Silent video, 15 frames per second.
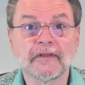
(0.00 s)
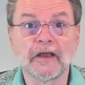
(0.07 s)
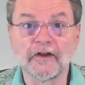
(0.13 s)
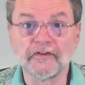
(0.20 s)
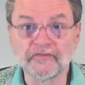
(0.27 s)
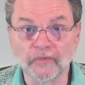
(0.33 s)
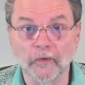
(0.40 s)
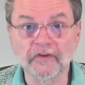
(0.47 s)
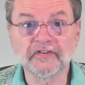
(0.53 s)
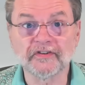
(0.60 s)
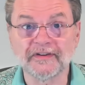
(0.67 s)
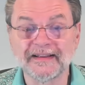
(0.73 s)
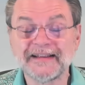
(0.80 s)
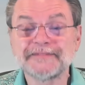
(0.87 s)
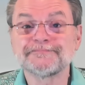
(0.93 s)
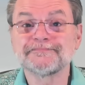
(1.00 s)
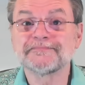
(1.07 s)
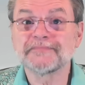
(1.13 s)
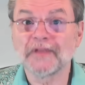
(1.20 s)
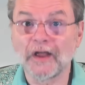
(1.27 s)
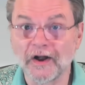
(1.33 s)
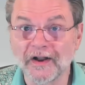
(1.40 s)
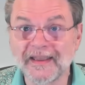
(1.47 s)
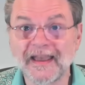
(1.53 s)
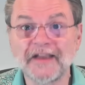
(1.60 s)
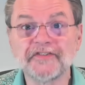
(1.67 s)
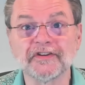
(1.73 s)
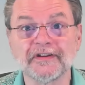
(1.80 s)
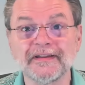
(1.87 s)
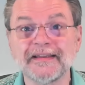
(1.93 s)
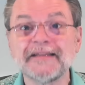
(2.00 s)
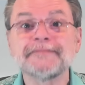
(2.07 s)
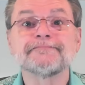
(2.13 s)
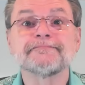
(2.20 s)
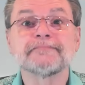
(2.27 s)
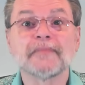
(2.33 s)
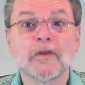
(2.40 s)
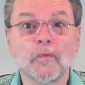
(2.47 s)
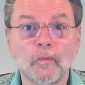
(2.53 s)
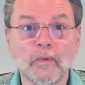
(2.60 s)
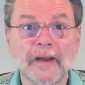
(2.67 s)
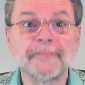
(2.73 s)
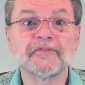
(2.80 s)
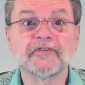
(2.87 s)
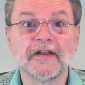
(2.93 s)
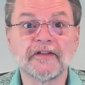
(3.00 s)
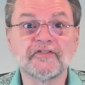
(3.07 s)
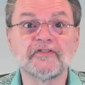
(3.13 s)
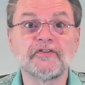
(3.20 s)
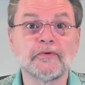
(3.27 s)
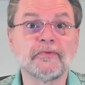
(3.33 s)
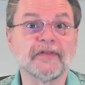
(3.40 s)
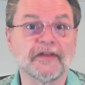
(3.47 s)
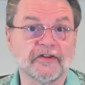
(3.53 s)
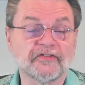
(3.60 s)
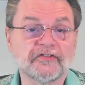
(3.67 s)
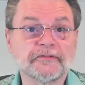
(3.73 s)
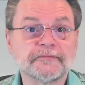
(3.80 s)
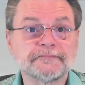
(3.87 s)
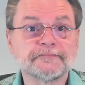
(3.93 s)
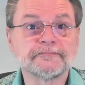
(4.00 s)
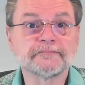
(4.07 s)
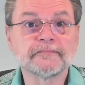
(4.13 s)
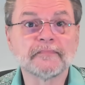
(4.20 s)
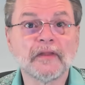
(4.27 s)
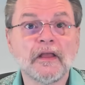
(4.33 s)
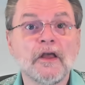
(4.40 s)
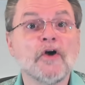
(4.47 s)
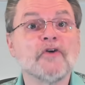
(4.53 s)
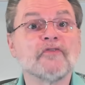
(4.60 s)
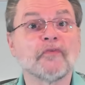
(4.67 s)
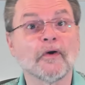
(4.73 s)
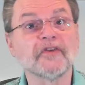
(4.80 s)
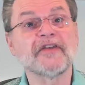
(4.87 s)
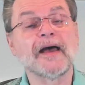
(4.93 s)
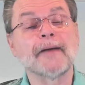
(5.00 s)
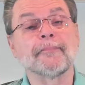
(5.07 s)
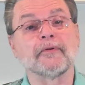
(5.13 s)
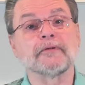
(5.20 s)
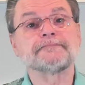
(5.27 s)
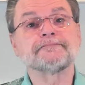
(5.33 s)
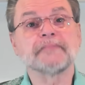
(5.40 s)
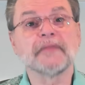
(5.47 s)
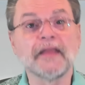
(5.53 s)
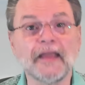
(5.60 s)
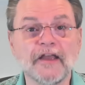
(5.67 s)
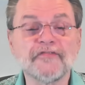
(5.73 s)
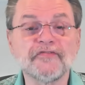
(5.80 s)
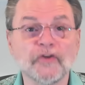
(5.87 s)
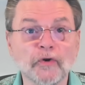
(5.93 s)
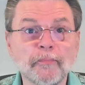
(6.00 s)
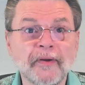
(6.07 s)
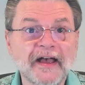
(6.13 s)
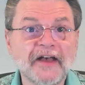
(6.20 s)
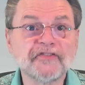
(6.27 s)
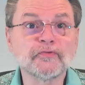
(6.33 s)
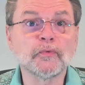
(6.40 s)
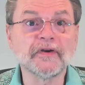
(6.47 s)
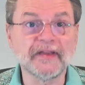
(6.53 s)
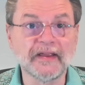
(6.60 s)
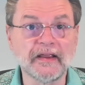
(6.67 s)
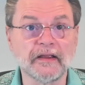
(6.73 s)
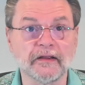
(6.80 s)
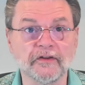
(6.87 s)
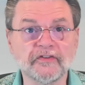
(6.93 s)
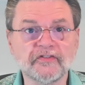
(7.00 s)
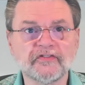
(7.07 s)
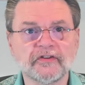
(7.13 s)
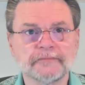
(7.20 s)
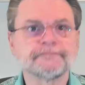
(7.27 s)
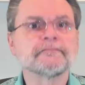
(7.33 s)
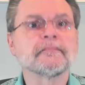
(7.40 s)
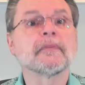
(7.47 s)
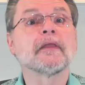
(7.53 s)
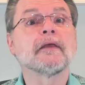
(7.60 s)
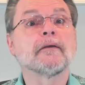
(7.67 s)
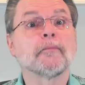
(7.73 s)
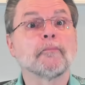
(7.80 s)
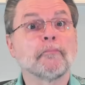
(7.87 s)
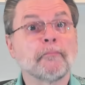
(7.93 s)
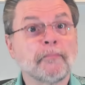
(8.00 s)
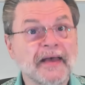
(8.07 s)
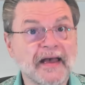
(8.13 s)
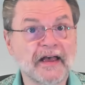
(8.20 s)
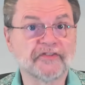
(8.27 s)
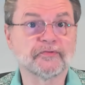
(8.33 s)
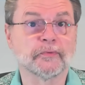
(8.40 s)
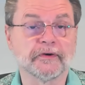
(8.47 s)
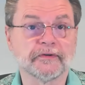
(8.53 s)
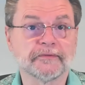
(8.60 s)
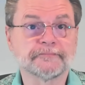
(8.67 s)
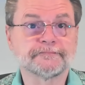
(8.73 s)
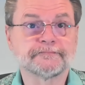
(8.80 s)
Unfortunately, occasionally, websites do this. For example, if your password is password,